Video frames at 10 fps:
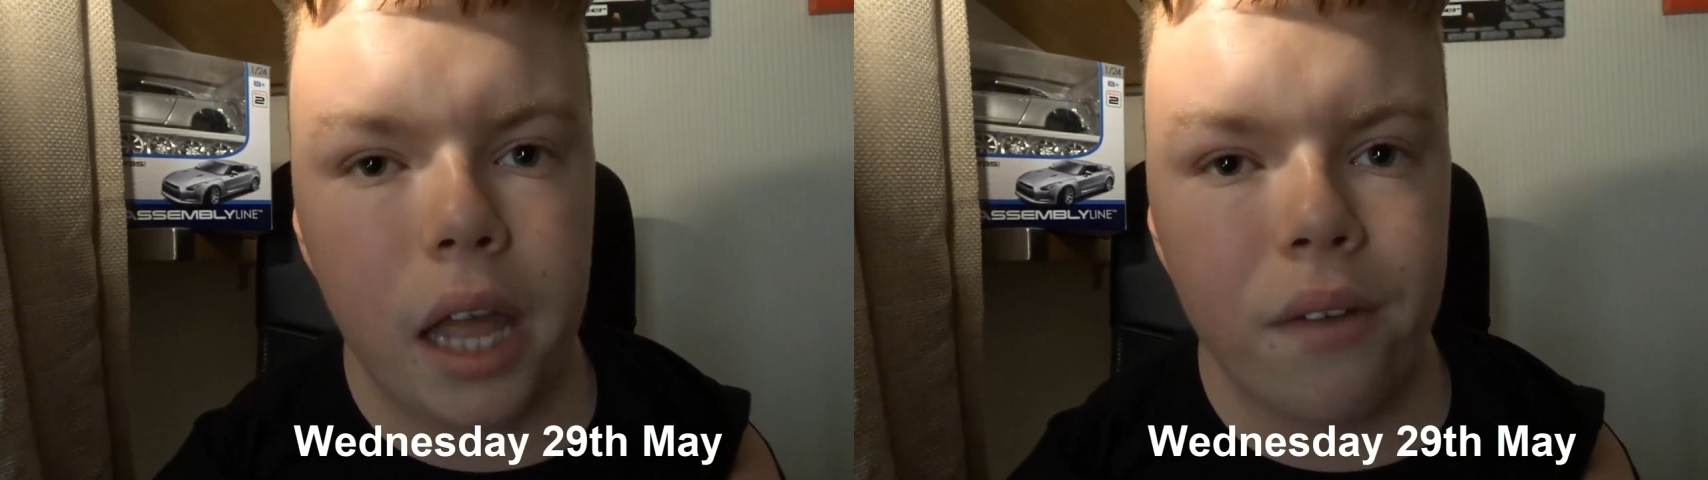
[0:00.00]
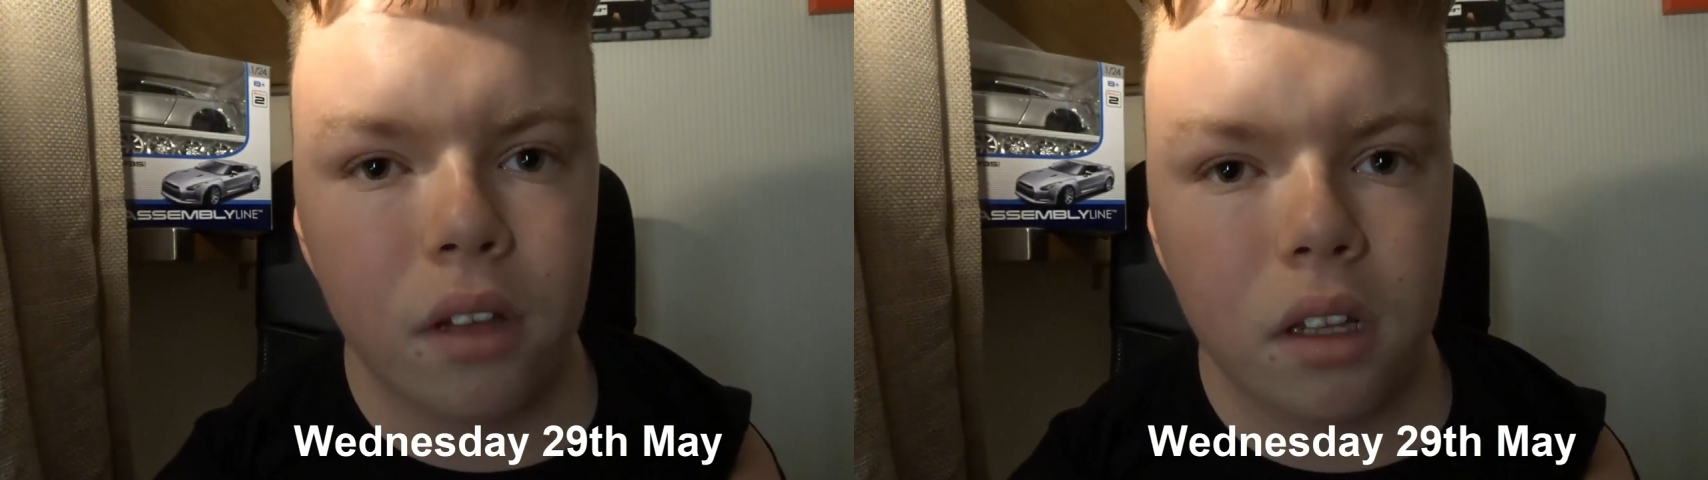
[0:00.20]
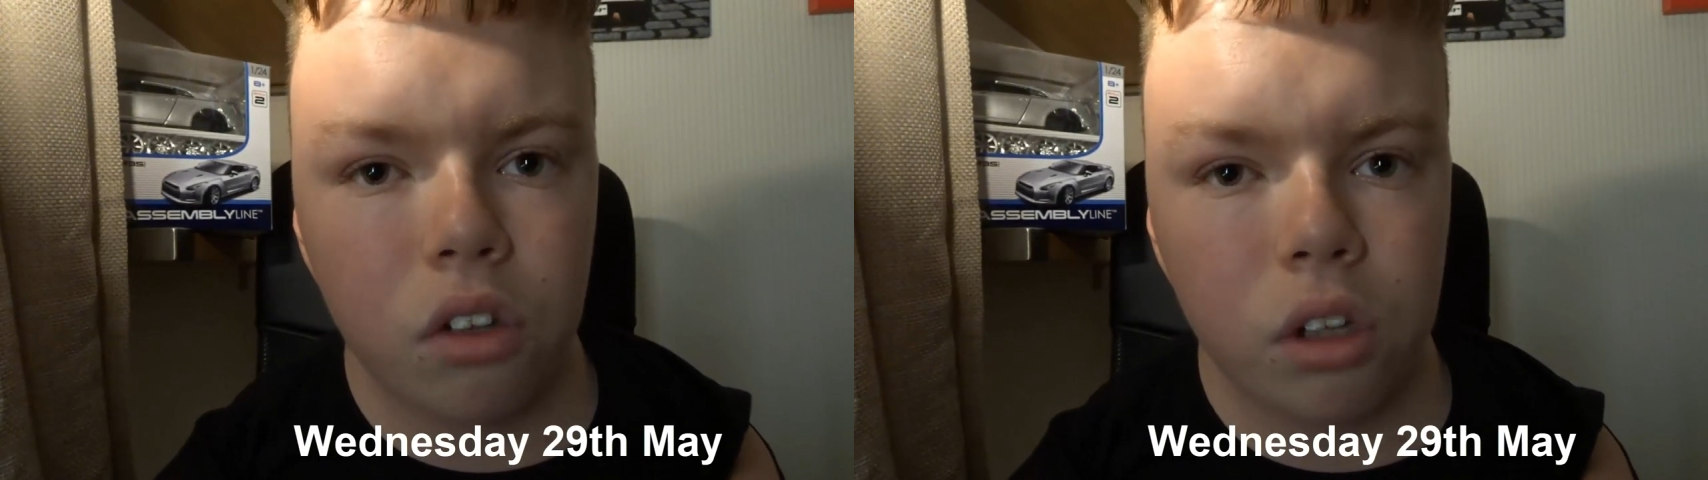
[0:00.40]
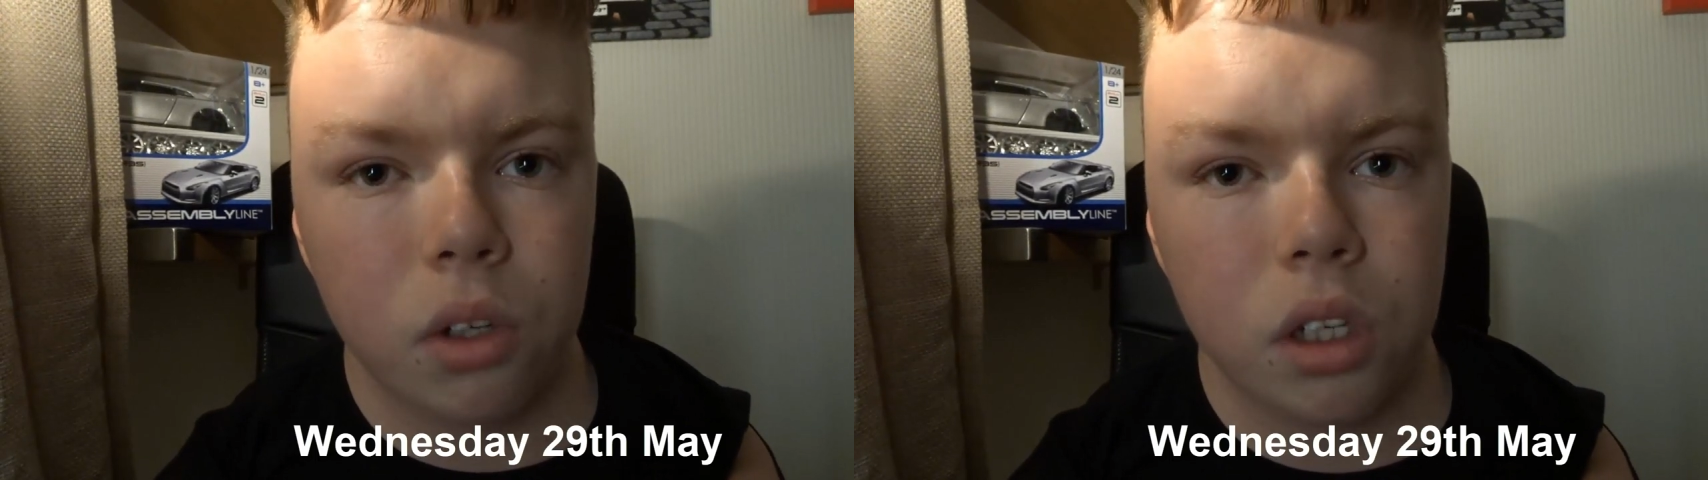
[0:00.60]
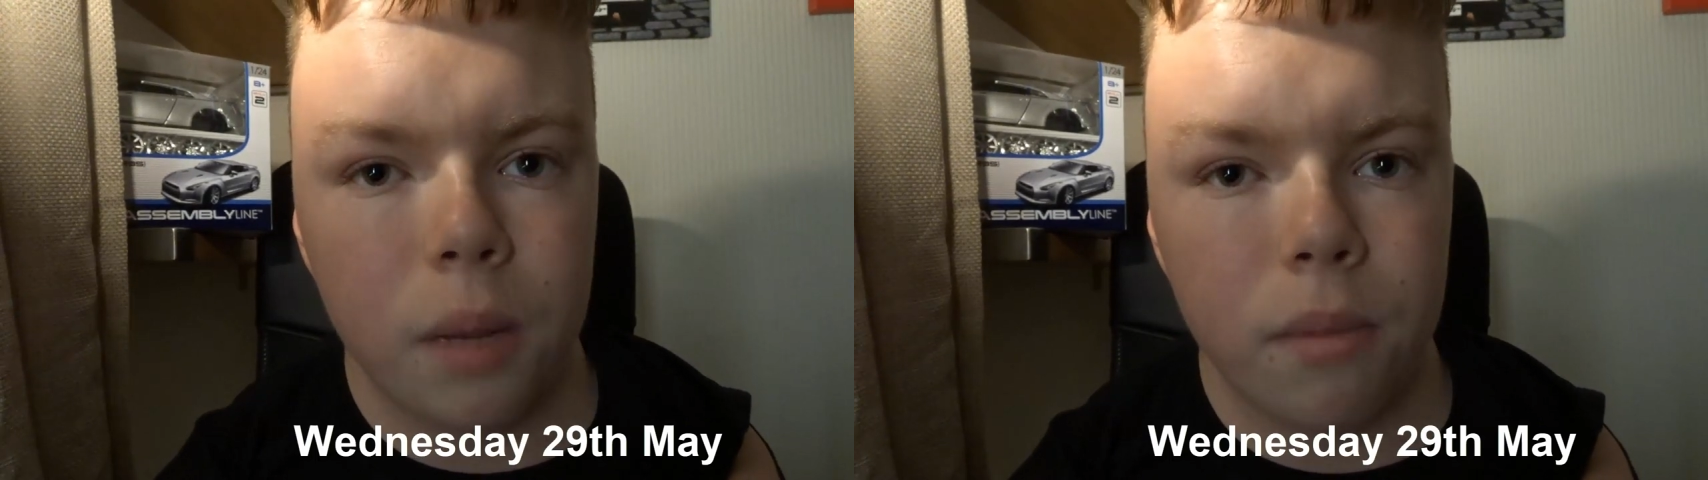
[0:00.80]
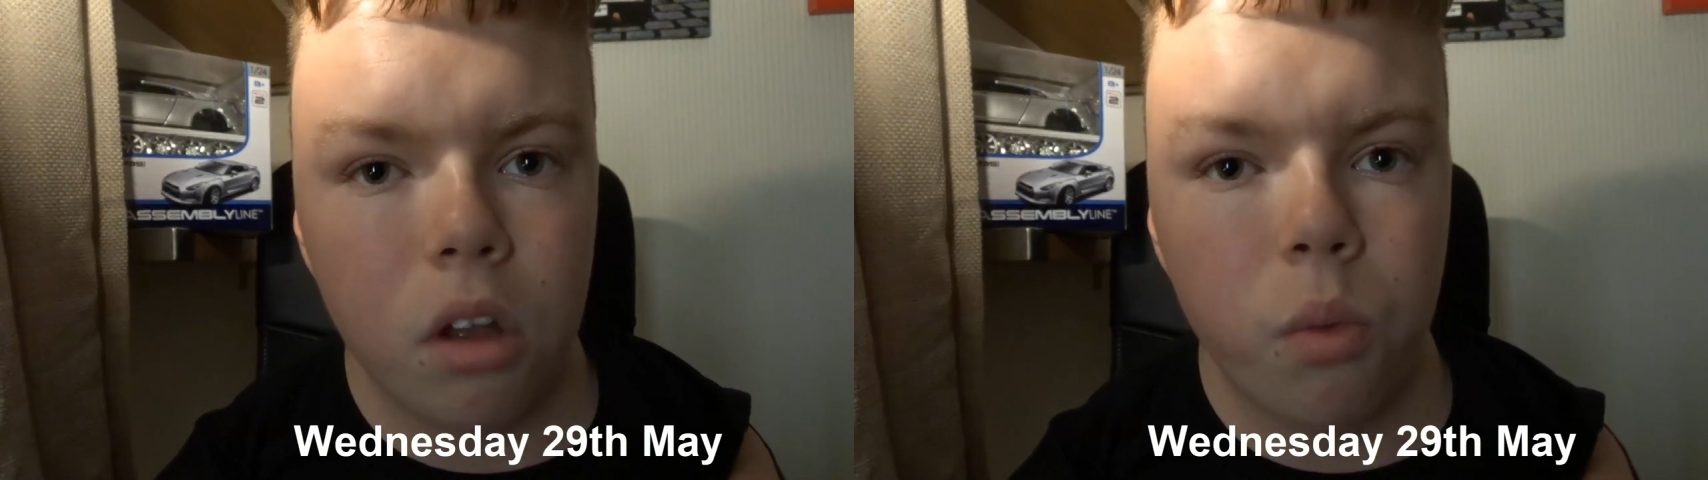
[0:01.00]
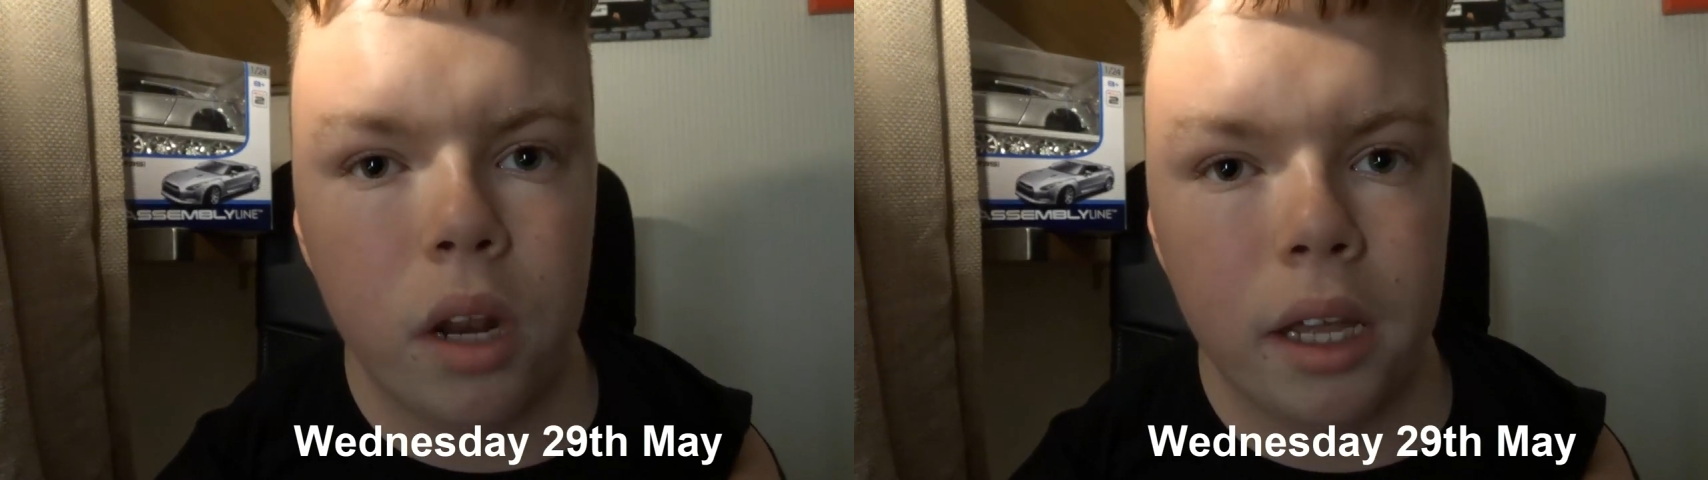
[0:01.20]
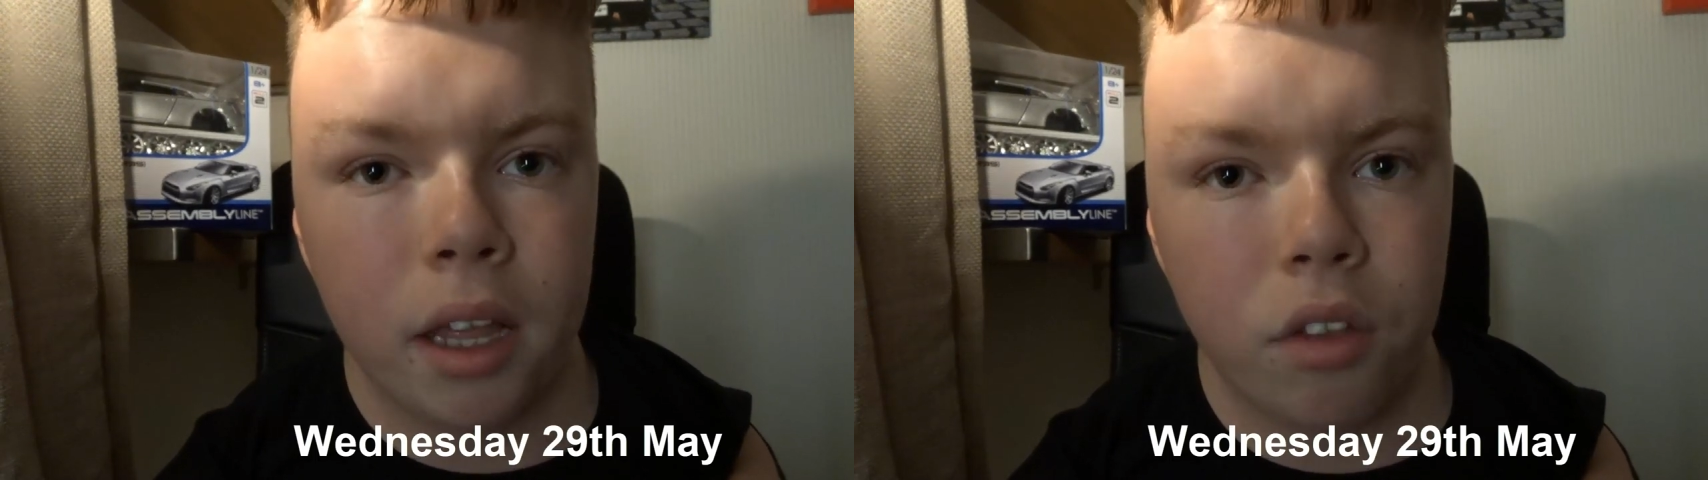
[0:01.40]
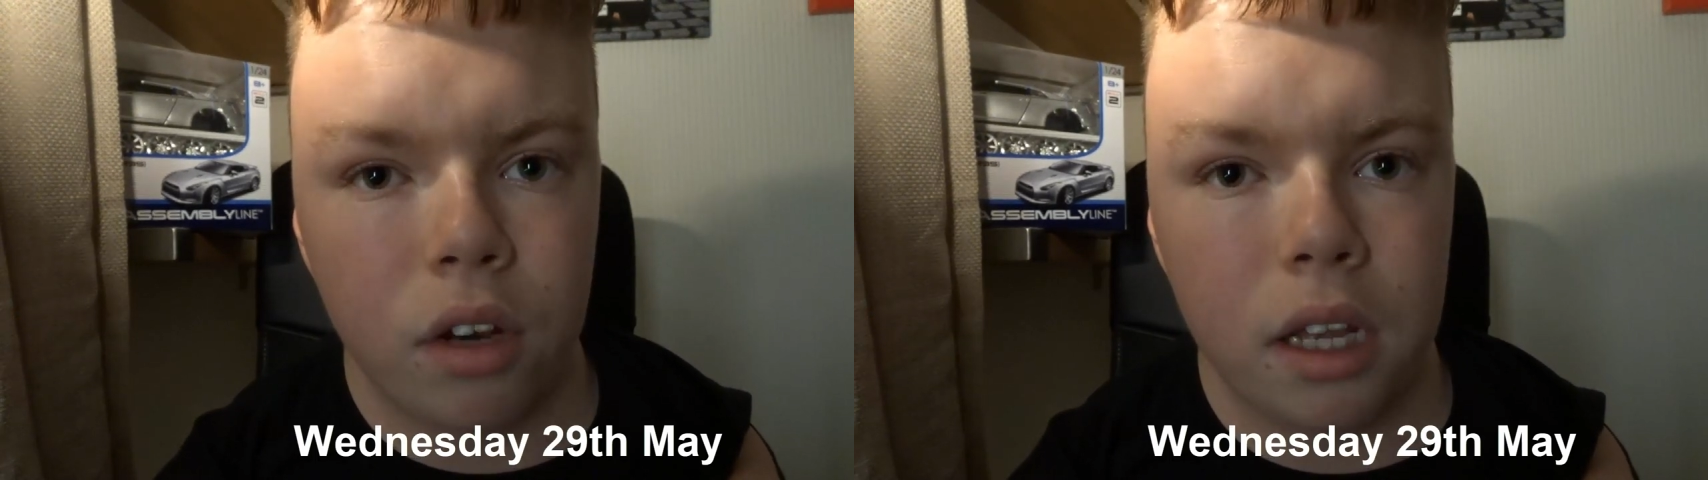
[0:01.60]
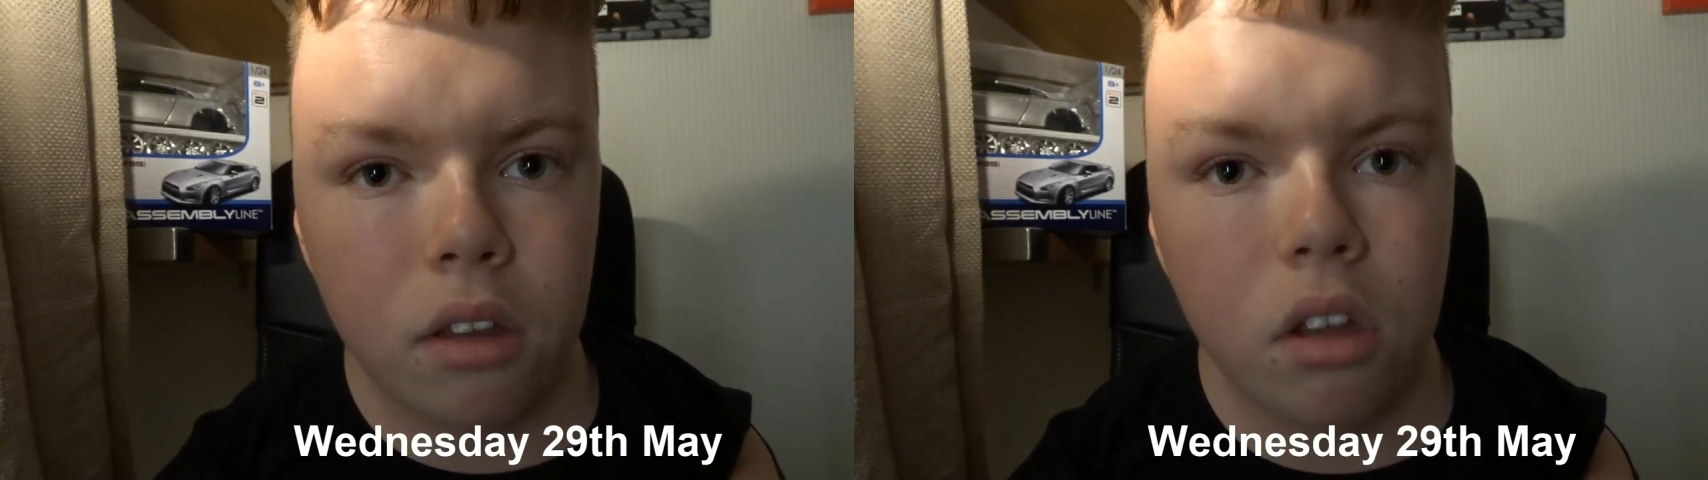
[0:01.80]
everything in the description down below when it gets
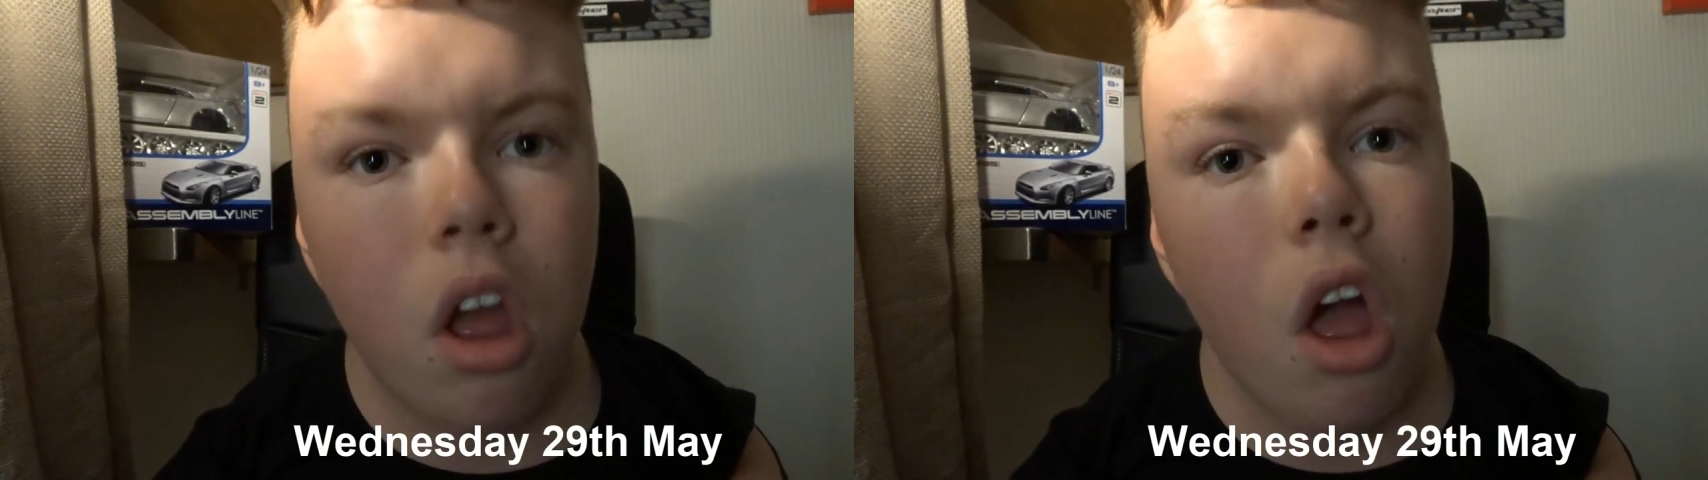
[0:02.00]
released.